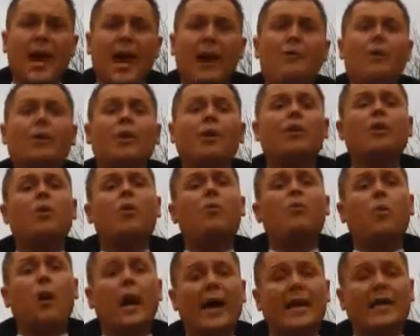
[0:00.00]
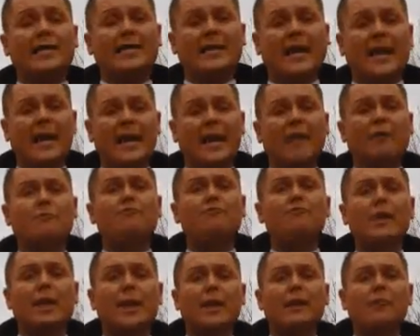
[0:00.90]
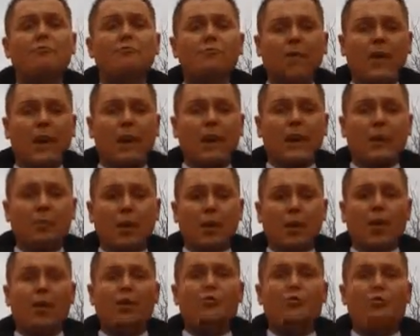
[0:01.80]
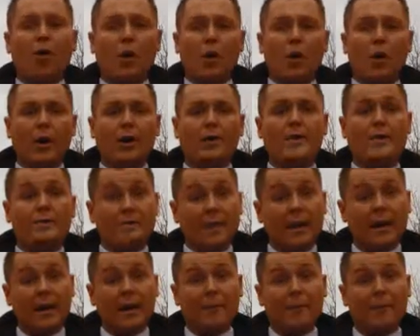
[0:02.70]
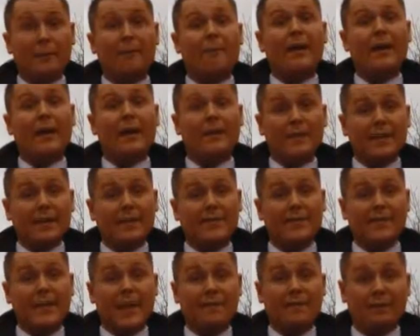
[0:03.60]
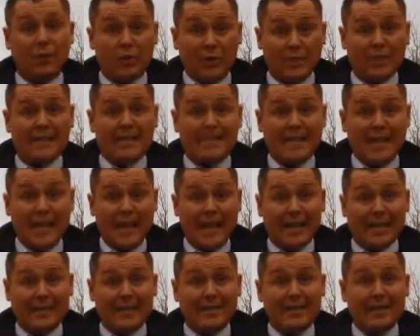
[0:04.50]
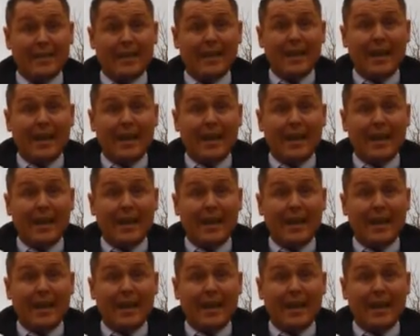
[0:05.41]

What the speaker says: I want to go wider, and I really, really want to grow and develop and make these staff understand